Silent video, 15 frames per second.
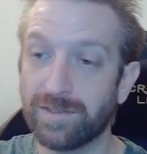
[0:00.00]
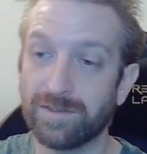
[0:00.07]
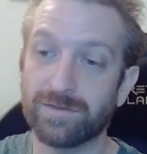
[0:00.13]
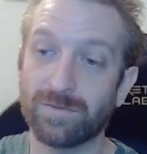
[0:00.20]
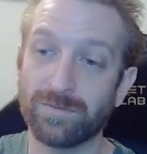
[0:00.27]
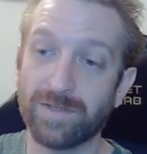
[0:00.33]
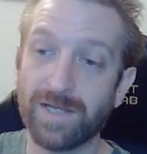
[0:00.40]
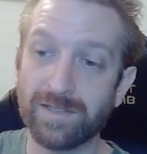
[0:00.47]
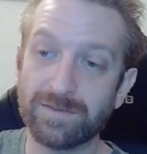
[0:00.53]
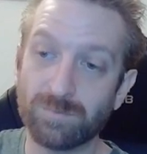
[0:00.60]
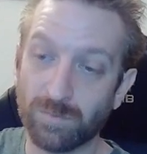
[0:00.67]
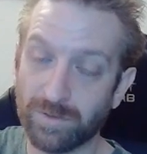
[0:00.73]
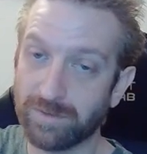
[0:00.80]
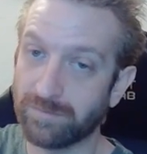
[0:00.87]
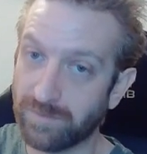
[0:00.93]
And so that's
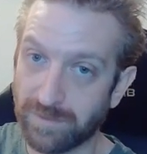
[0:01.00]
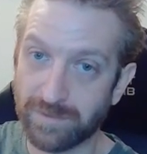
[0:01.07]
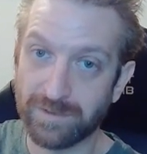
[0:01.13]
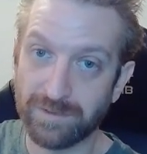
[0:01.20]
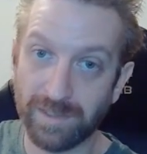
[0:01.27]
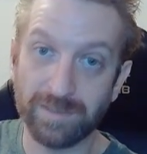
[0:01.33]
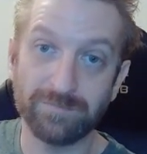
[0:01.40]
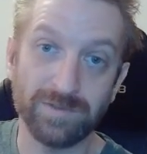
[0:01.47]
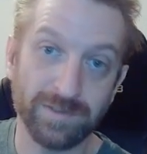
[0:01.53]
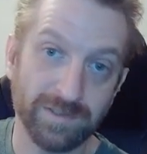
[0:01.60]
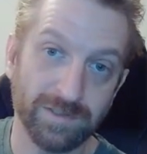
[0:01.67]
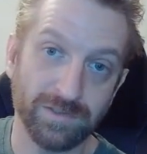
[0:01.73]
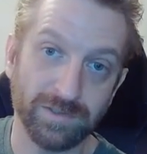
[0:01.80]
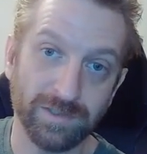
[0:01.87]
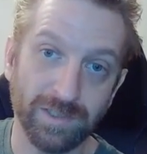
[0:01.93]
where this kind of
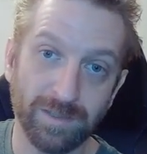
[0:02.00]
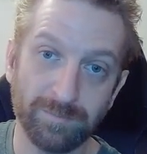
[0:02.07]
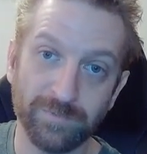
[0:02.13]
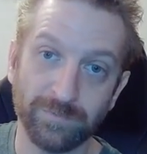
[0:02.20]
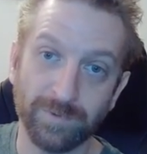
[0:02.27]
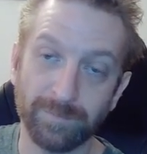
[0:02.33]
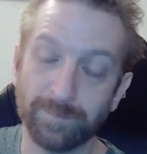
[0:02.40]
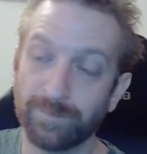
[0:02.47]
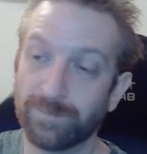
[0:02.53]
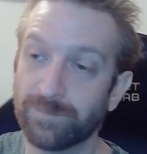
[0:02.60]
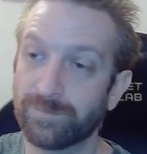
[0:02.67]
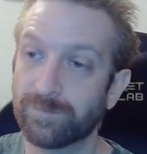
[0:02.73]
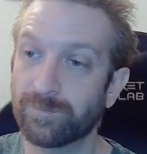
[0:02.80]
decision comes from.